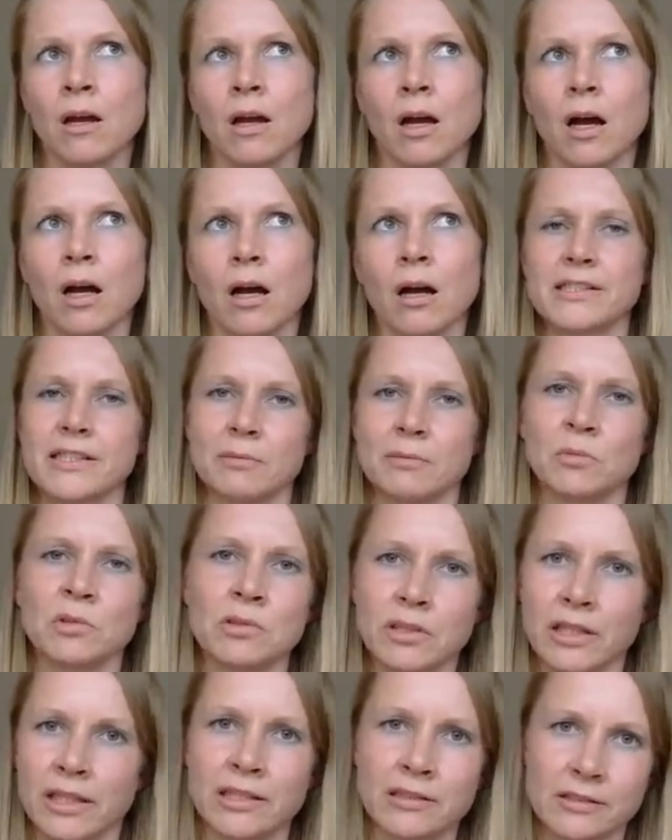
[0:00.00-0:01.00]
But
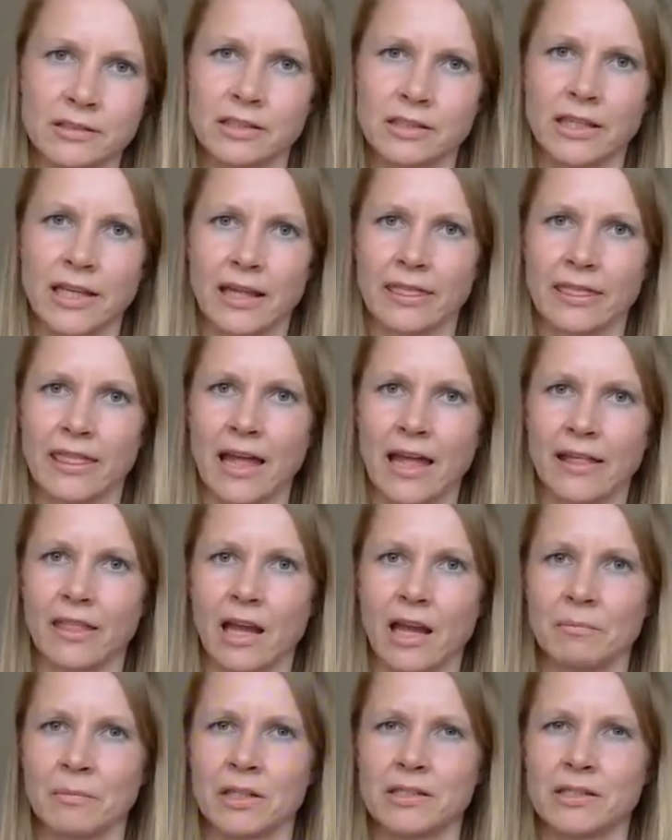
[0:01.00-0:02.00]
simultaneously at that
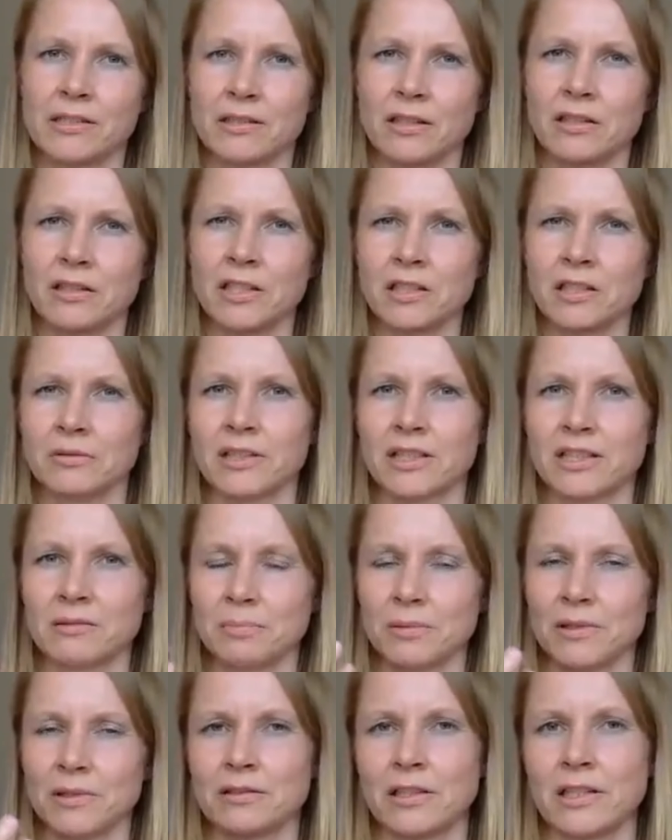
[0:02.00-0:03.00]
time, I started to
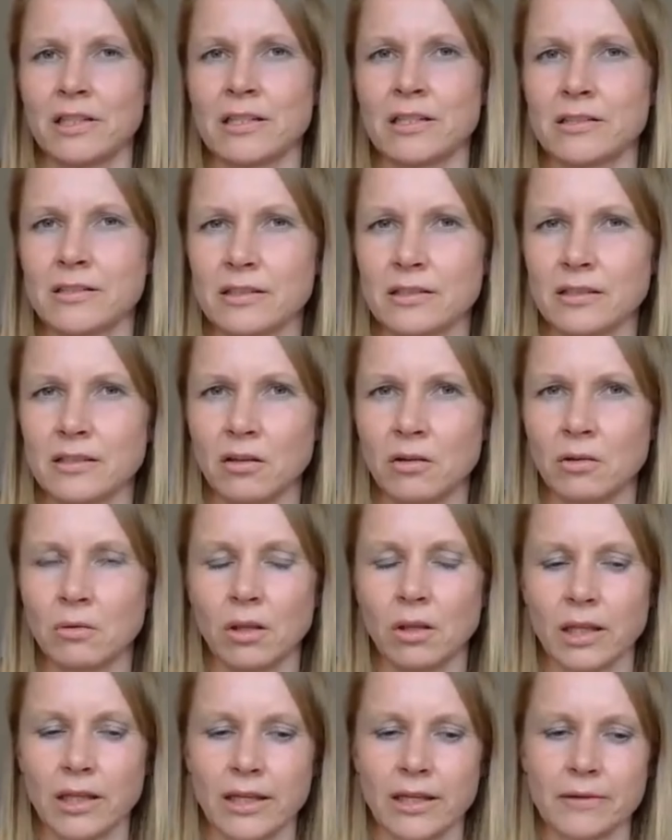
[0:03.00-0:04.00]
experience
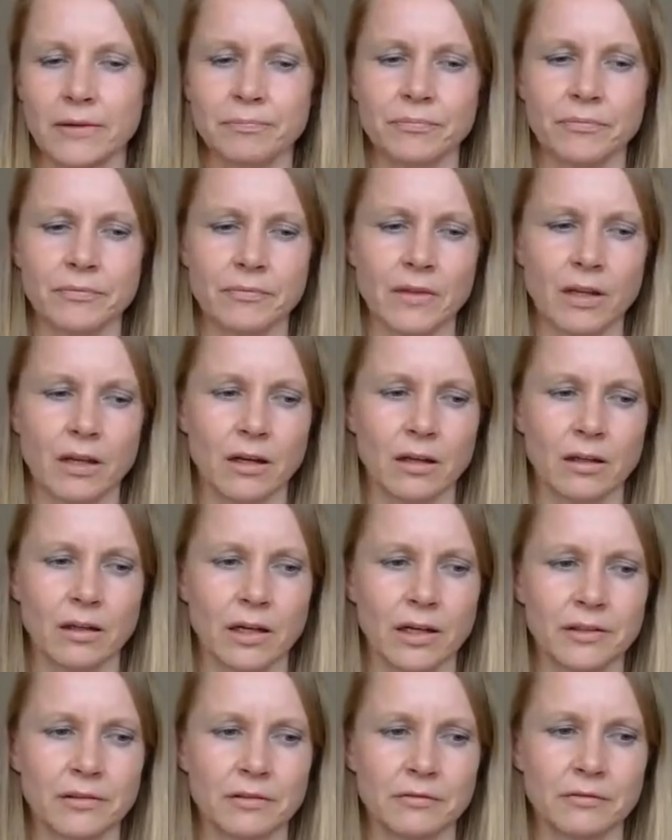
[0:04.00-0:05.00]
slowly a
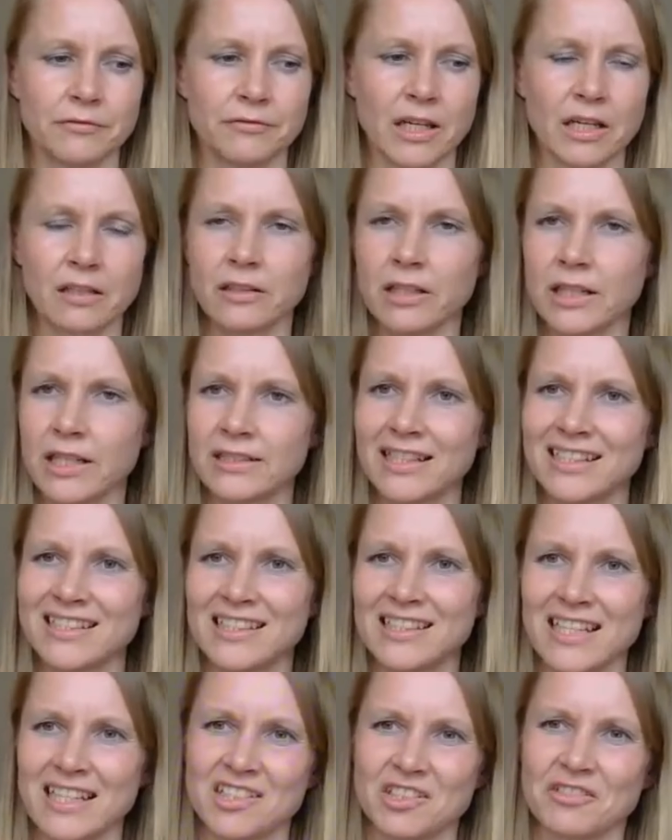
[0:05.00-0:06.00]
kind of very
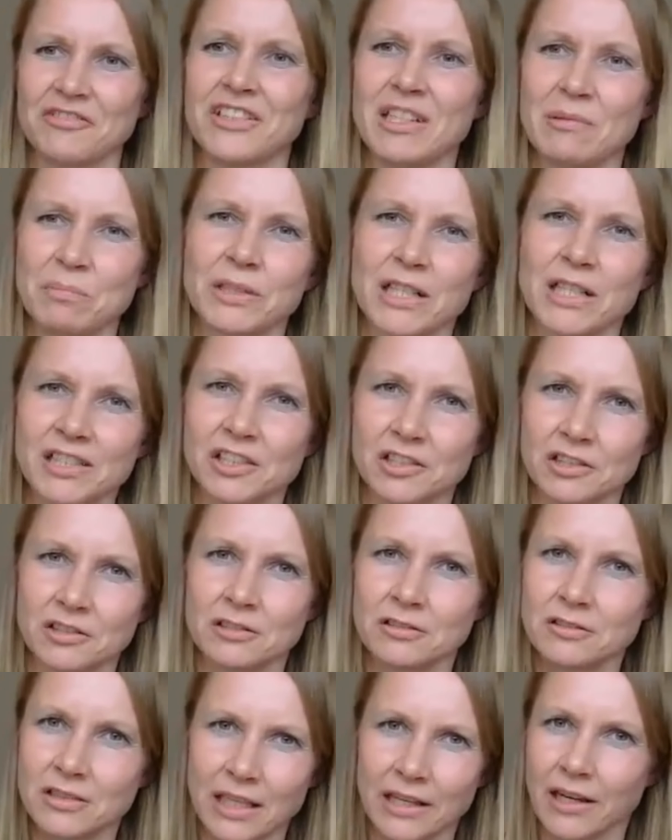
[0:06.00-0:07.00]
intense states of
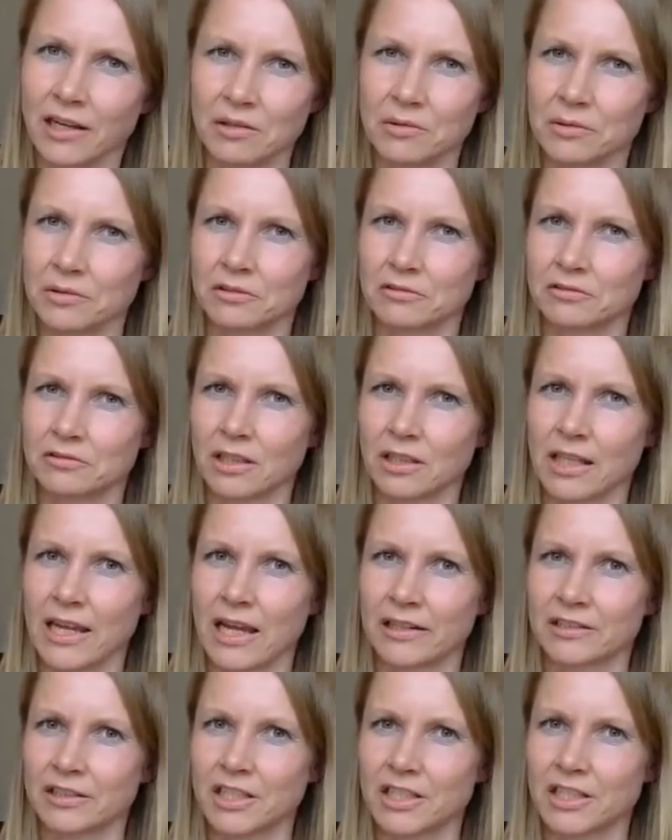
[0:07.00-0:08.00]
depression that I couldn't really
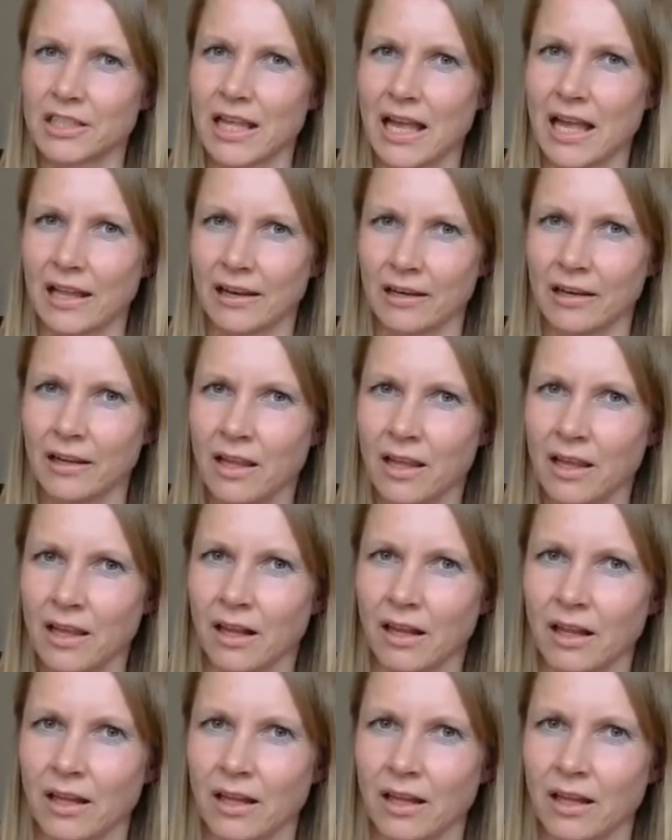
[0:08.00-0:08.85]
understand,